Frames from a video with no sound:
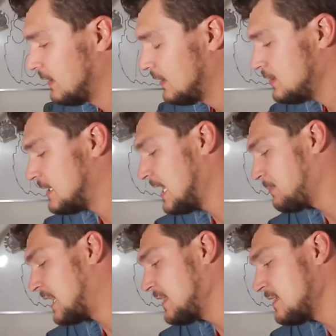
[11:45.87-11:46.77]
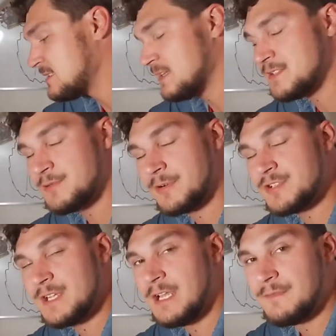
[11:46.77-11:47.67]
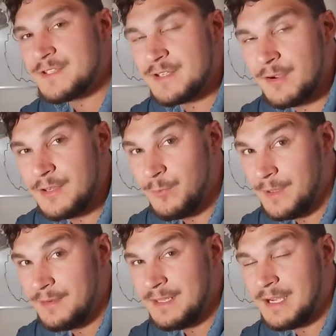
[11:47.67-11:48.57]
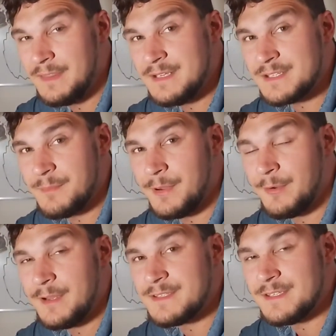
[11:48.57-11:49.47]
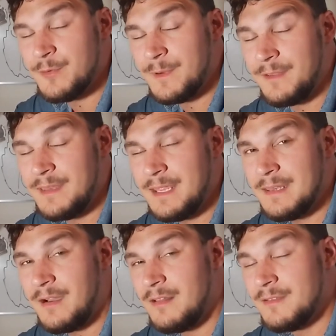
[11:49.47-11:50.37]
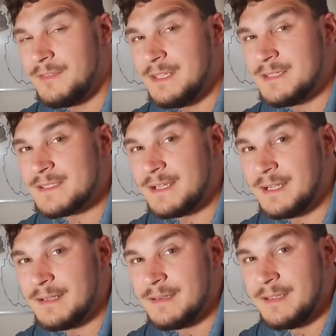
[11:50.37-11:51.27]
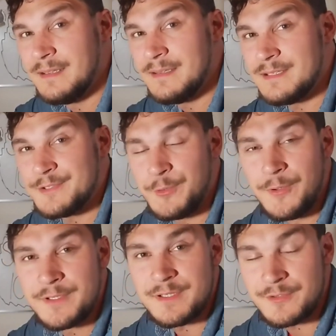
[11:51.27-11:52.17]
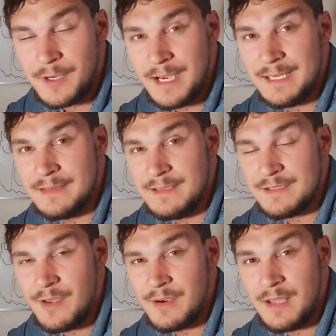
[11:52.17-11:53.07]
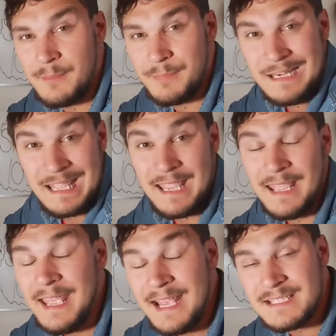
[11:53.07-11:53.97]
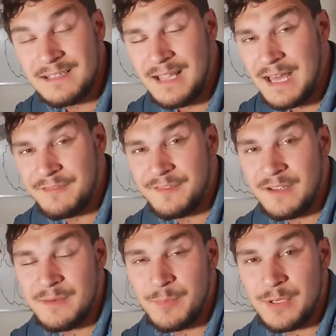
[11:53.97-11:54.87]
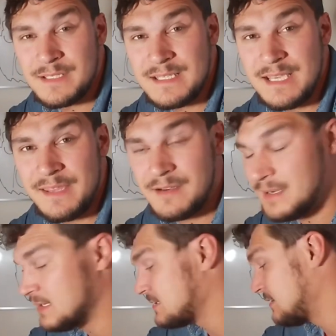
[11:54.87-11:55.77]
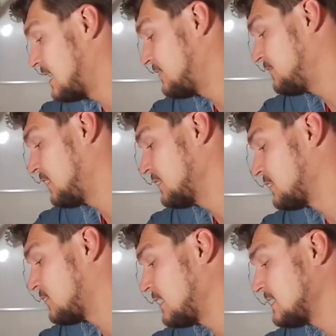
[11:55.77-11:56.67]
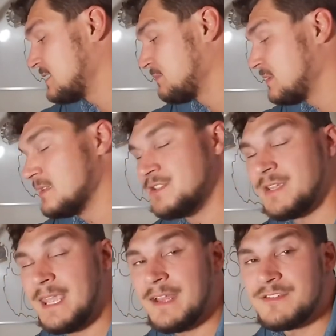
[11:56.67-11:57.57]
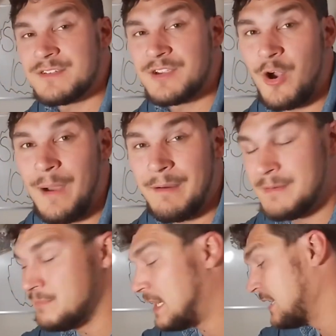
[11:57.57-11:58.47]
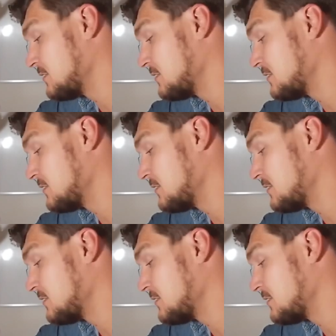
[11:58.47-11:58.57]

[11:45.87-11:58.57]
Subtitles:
You can't buy these on store shelves, so you will need all these components and you will need all of these tools to try and get these loaded up. But hey, it's a lot of fun to put it together, and it's a lot of fun to create something that you can't just go out and buy.